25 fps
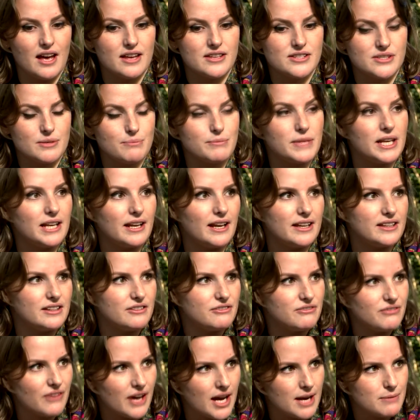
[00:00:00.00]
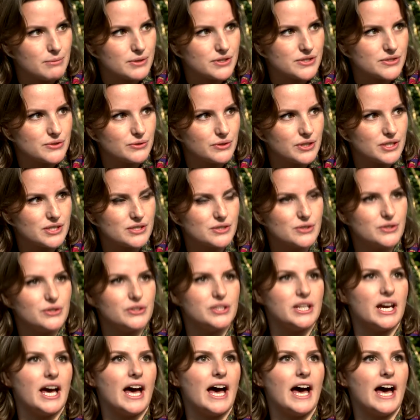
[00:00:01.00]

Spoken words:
Something like the fiber sort could